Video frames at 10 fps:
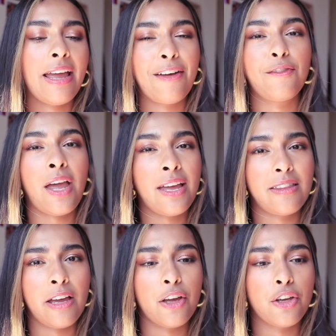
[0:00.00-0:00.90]
if they
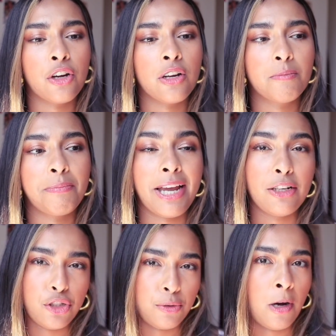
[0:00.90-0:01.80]
think you're
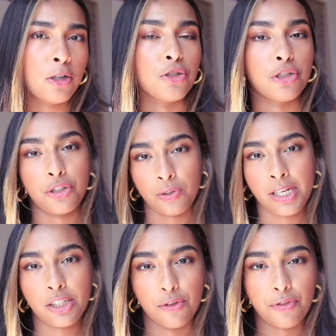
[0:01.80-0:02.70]
paying too much or too
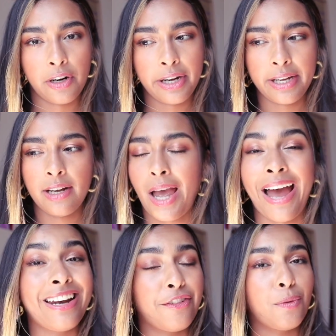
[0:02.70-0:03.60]
little for it,
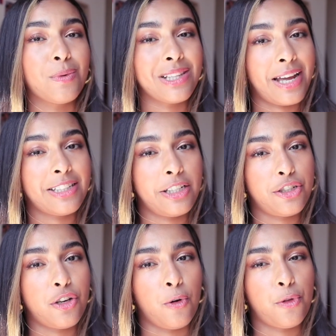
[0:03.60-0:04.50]
and if it was likely
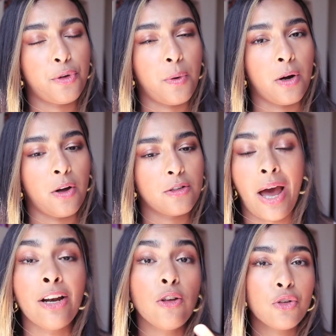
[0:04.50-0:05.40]
to go through or not,
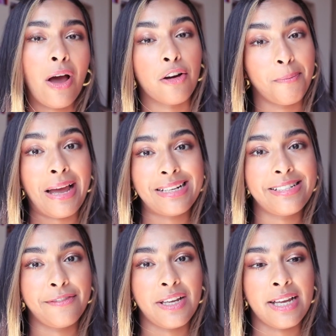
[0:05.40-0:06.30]
and also how
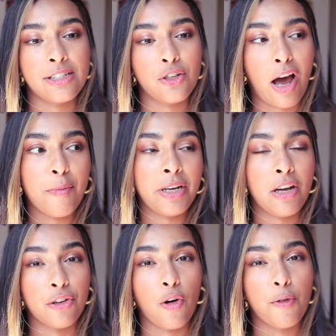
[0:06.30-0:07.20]
competitive it is, so how many
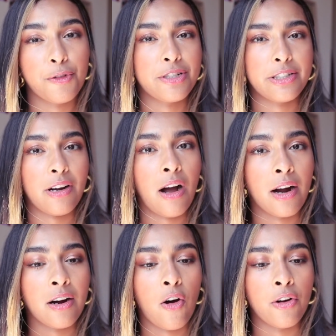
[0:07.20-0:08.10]
other offers there
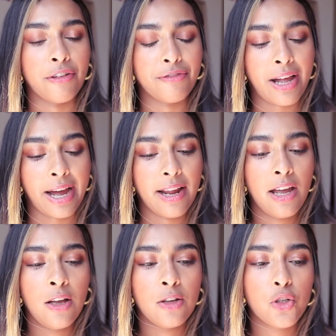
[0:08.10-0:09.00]
are on a flat.
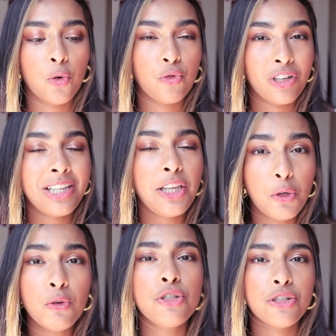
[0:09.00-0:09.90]
So really
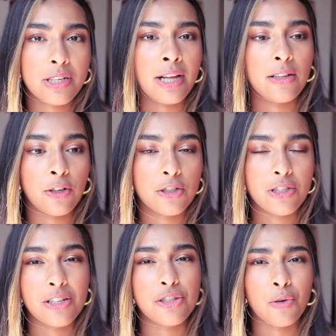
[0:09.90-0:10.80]
use your
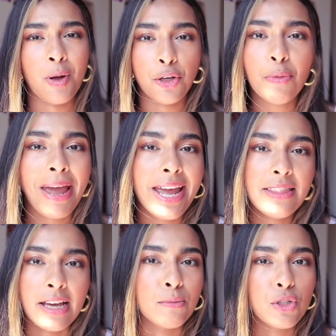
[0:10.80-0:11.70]
solicitor while you're
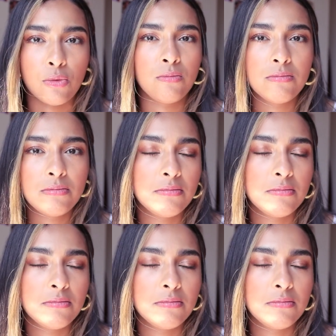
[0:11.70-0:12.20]
paying them, so